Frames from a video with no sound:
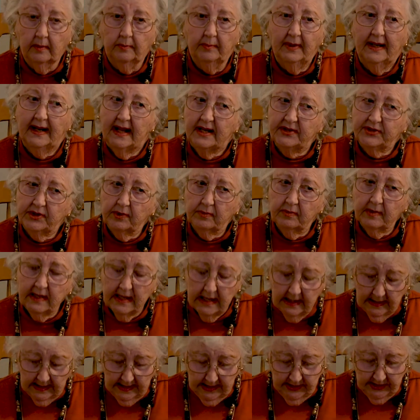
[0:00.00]
But as a
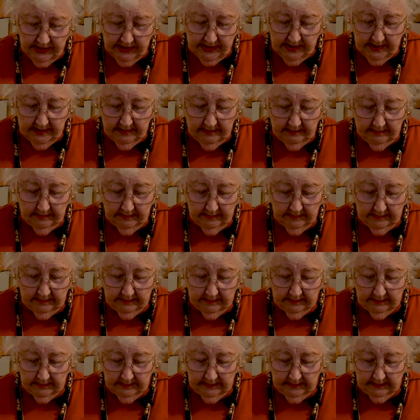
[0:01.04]
realist,
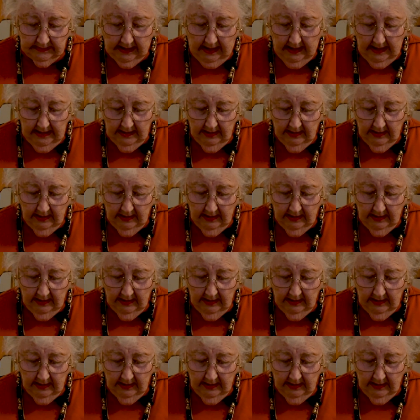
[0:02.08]
I